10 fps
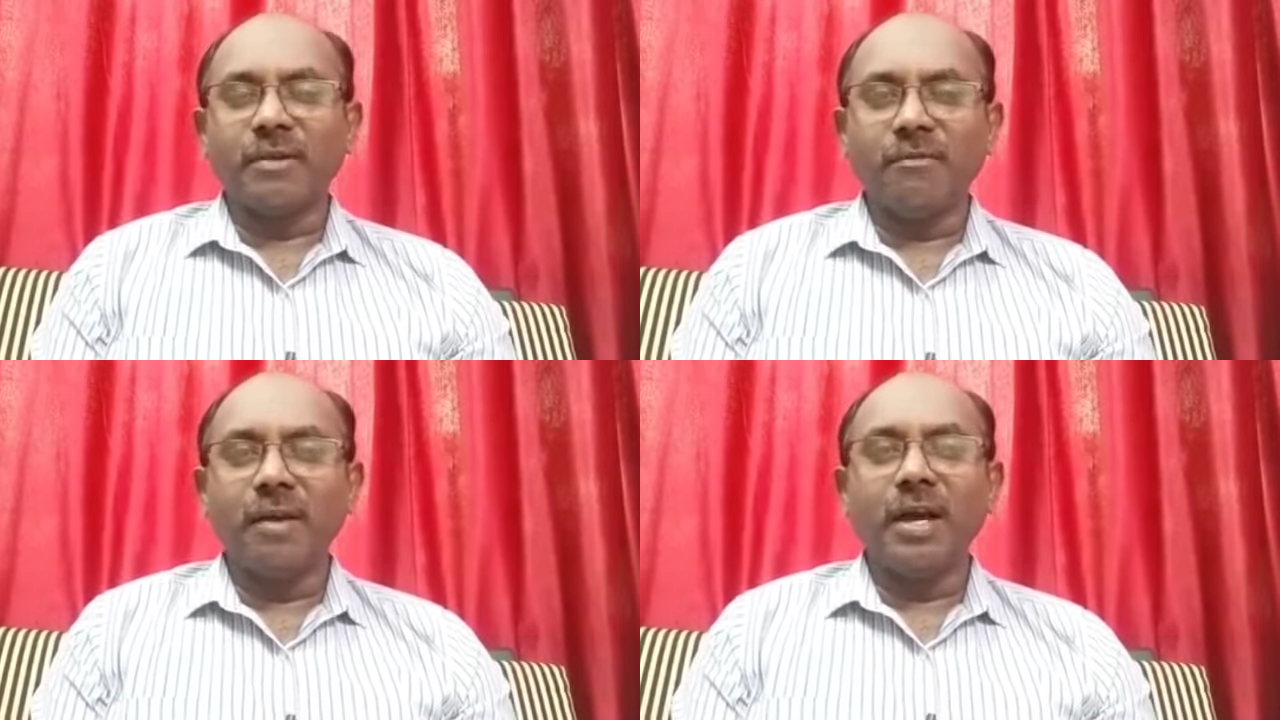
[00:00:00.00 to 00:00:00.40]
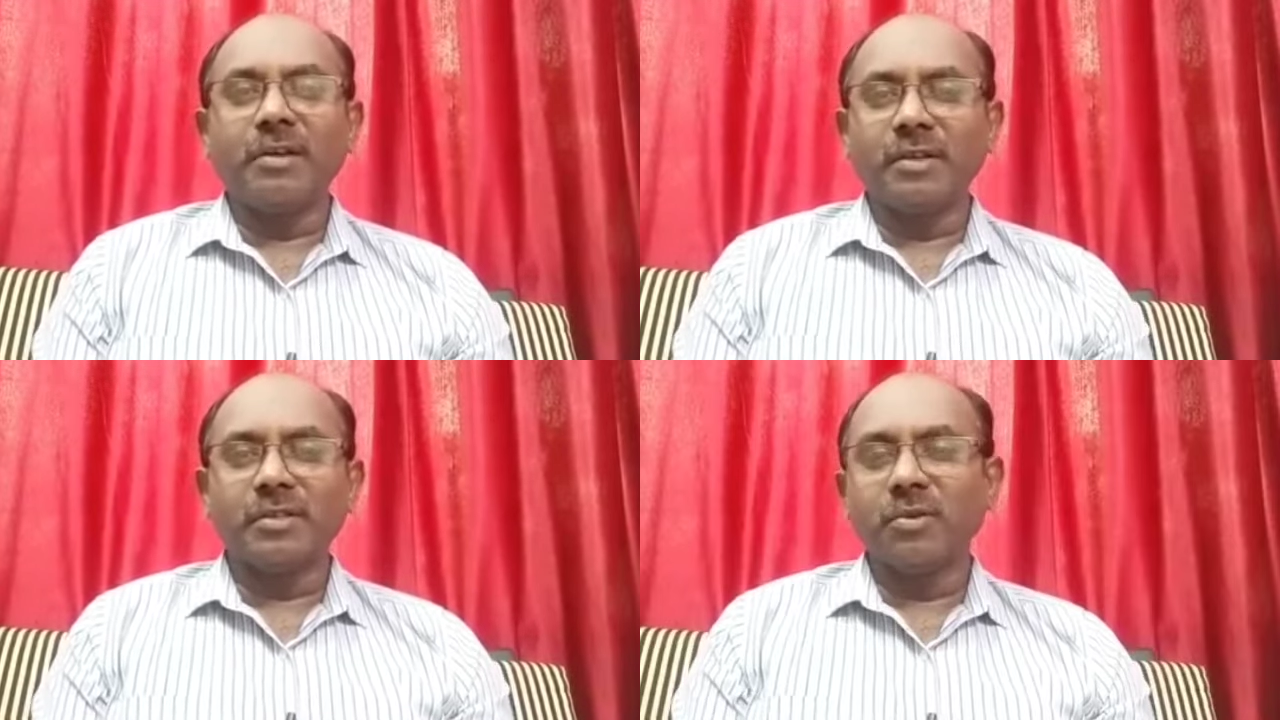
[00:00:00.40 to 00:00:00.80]

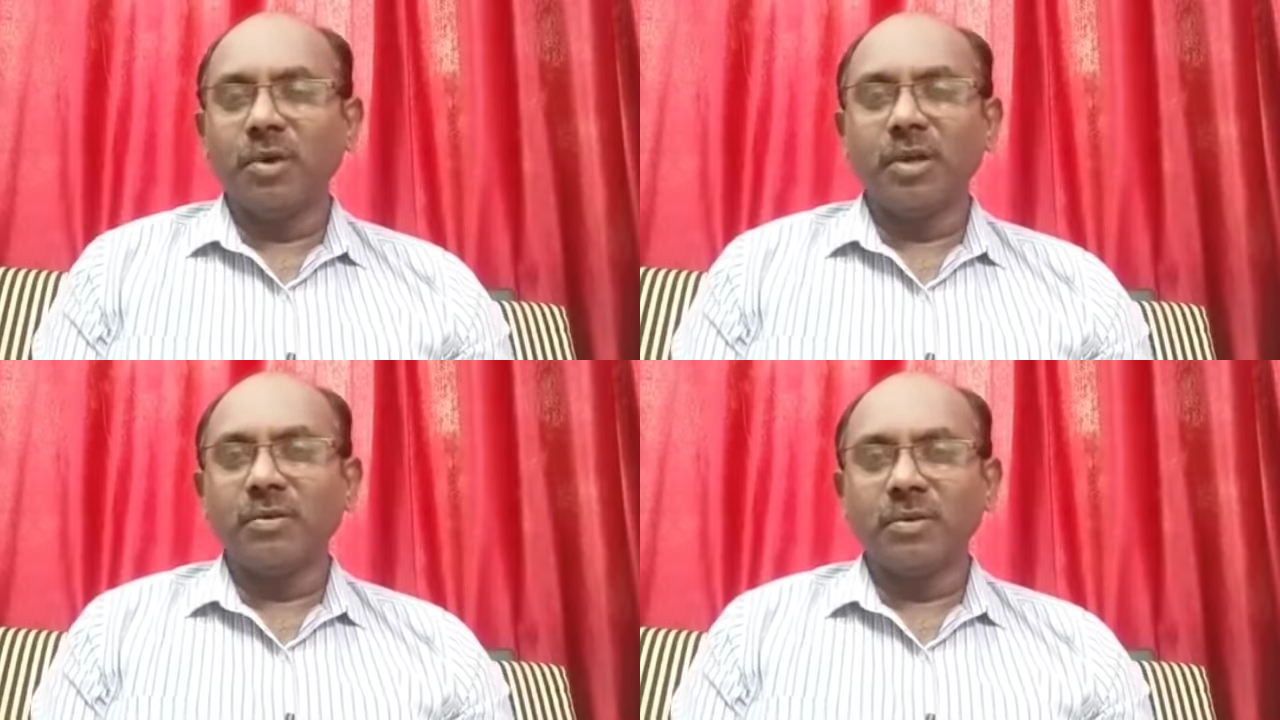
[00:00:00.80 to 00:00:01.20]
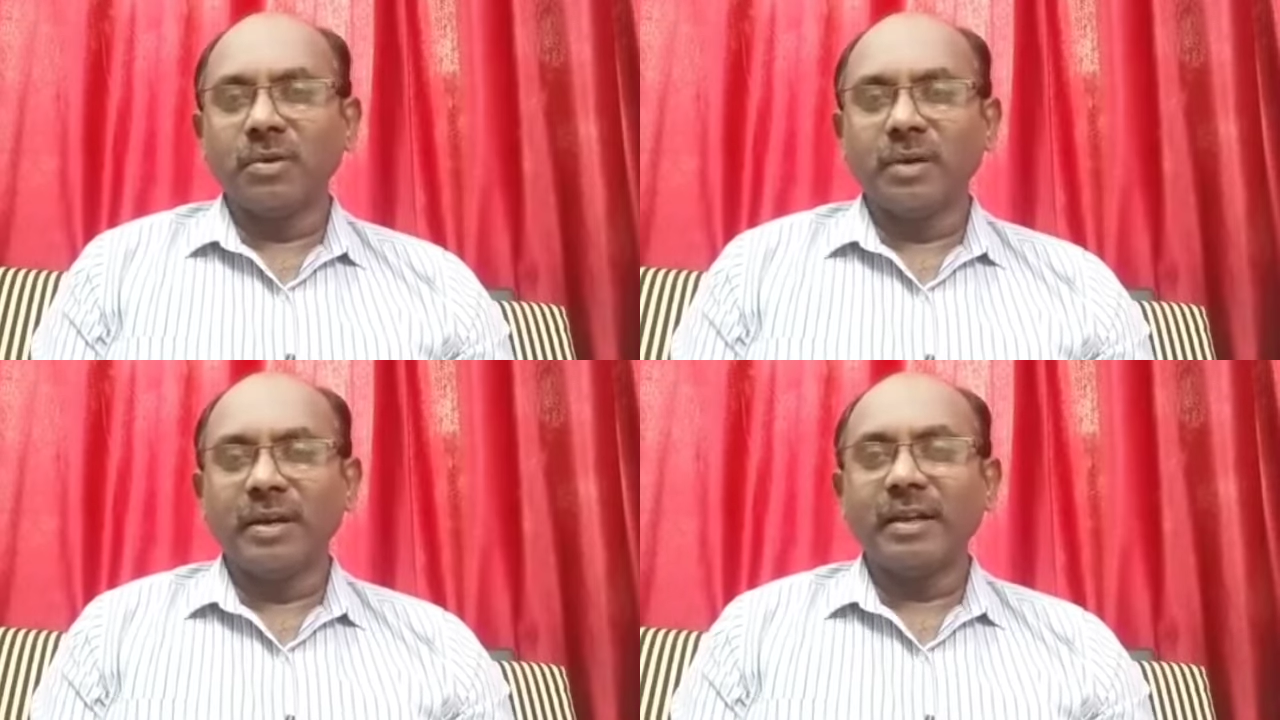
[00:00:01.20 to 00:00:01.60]
somewhere it is going
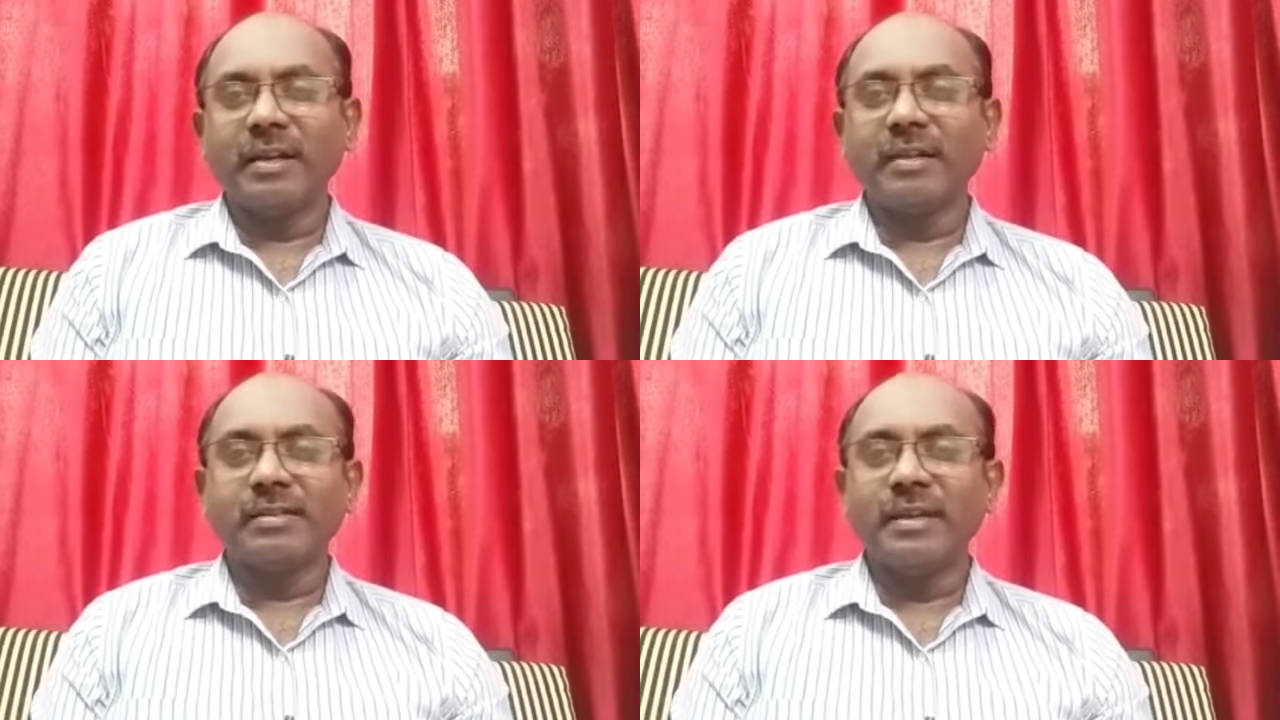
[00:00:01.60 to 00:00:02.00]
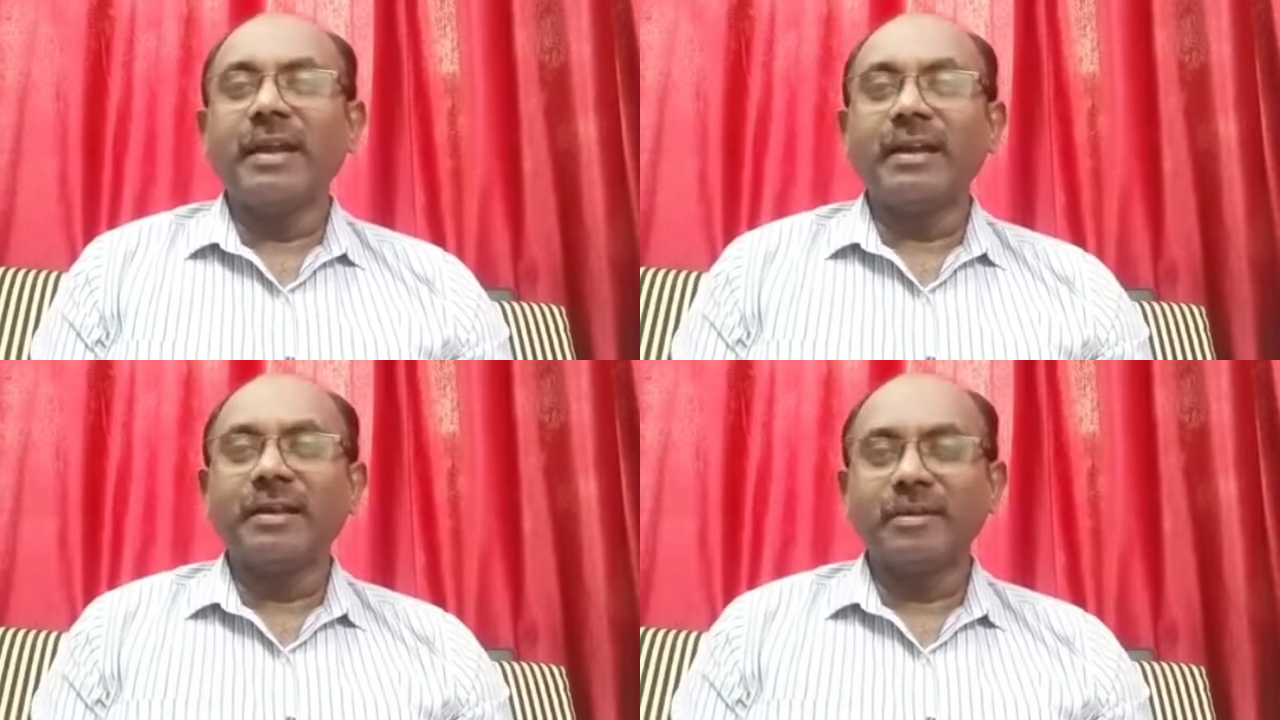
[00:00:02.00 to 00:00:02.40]
to a reckless
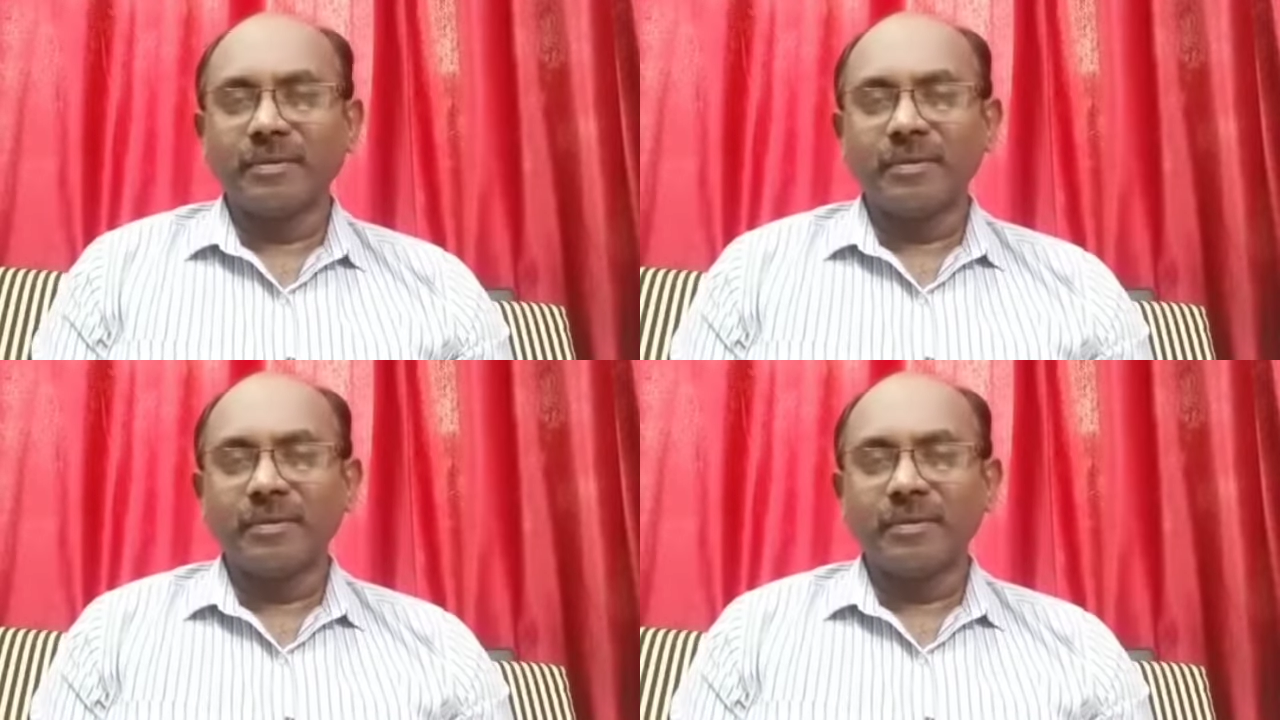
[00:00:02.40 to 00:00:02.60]
end,